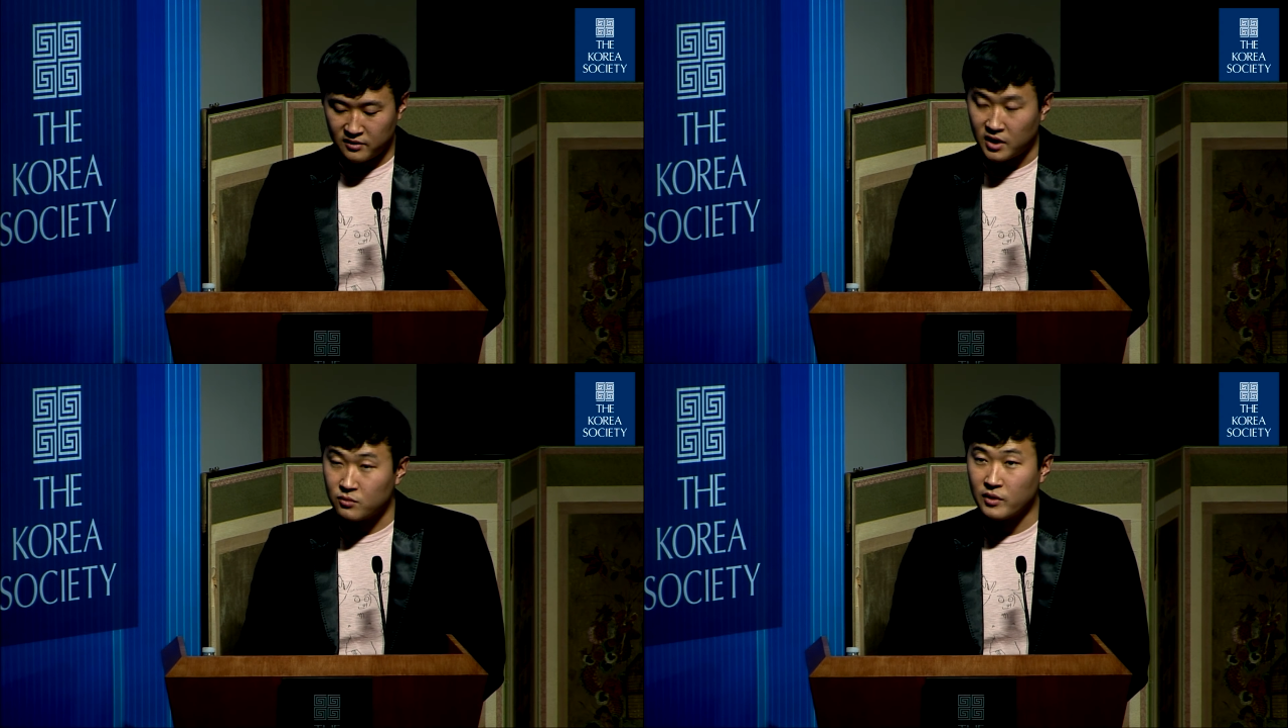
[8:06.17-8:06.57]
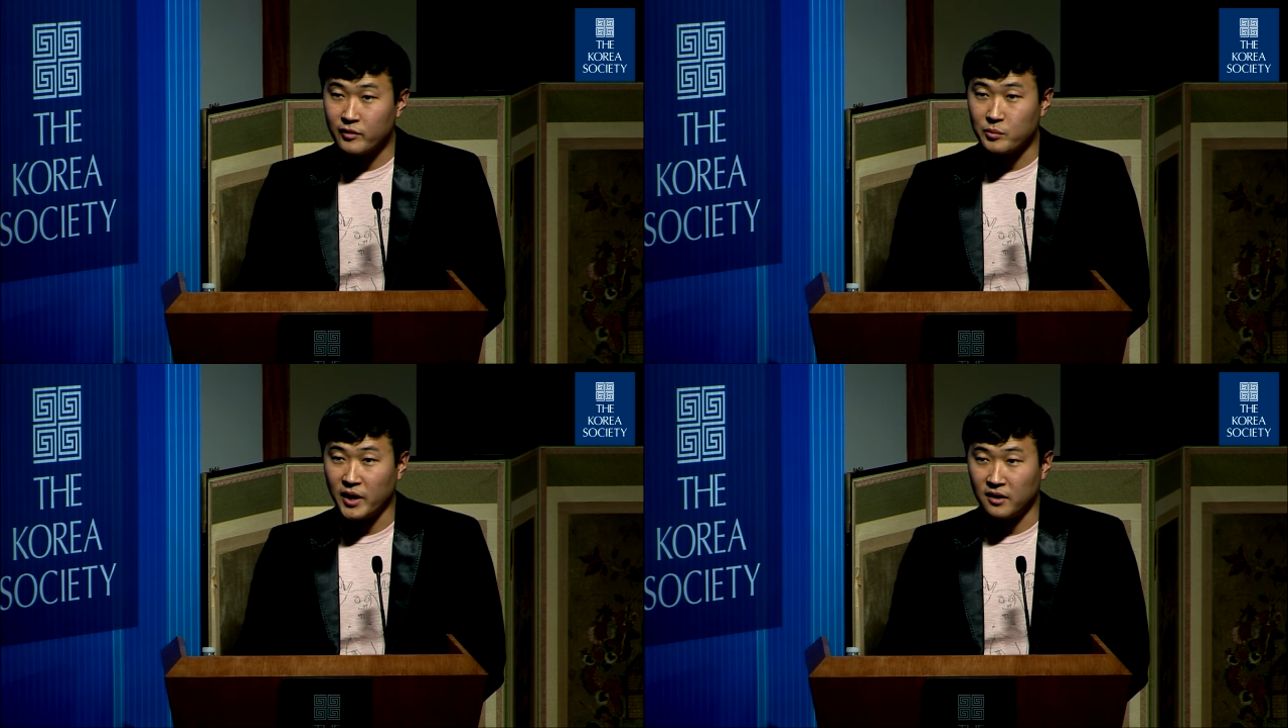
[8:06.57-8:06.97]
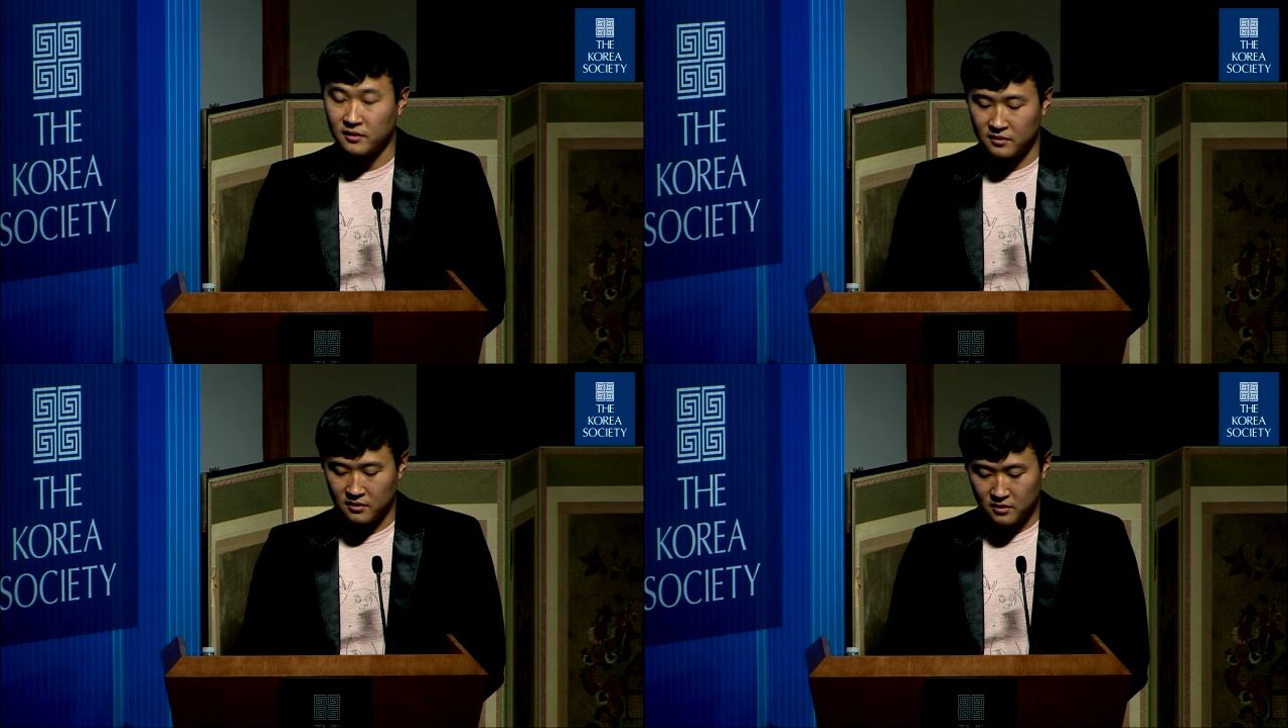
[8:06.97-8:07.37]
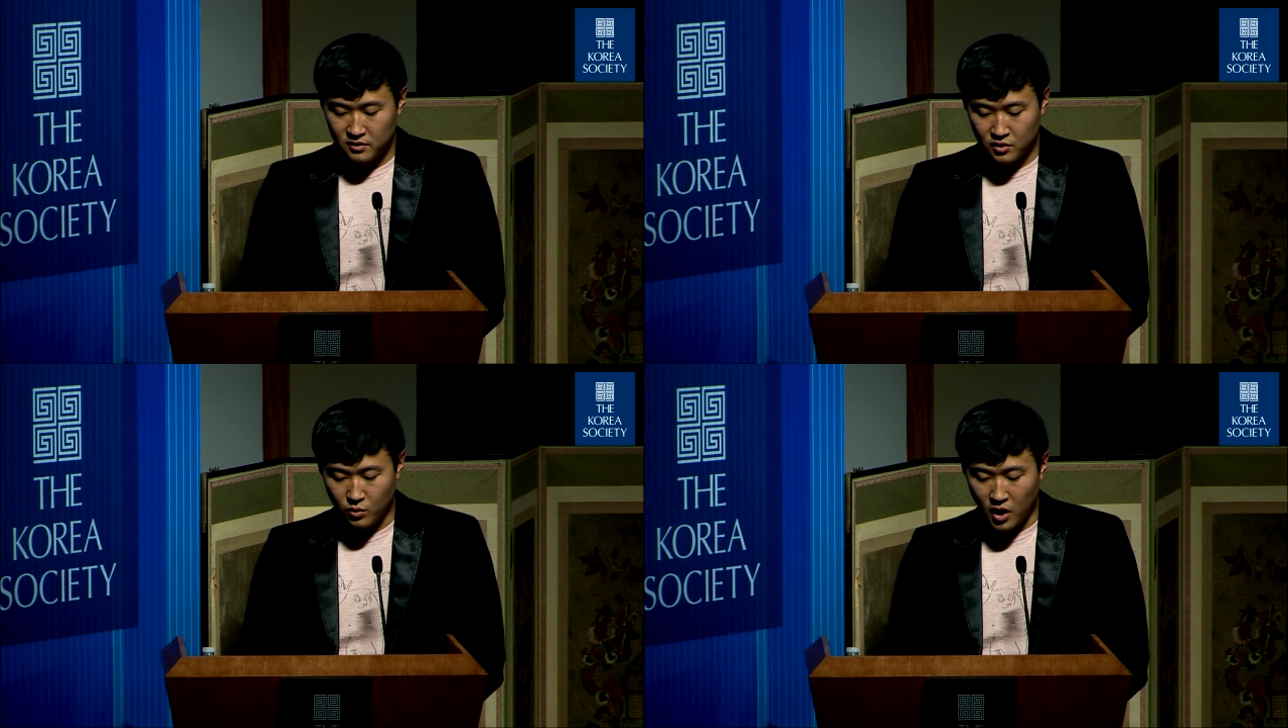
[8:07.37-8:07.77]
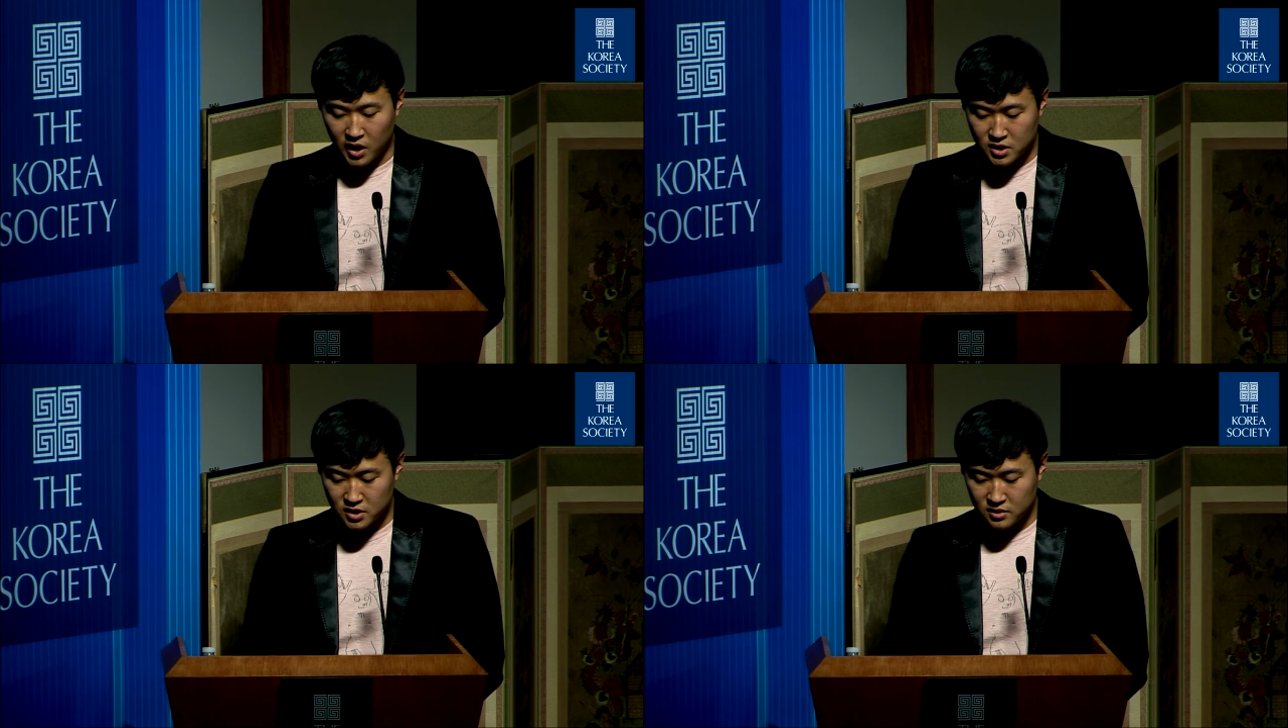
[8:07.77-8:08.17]
and riverbanks to
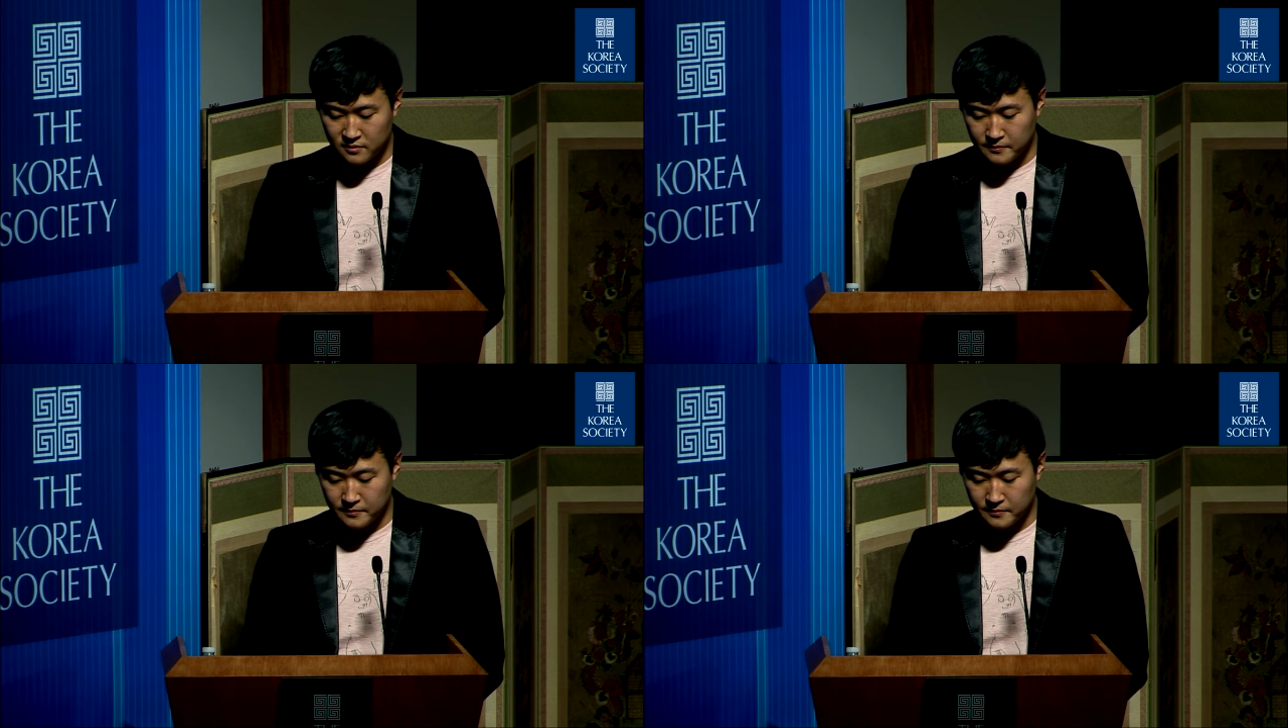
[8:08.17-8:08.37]
watch.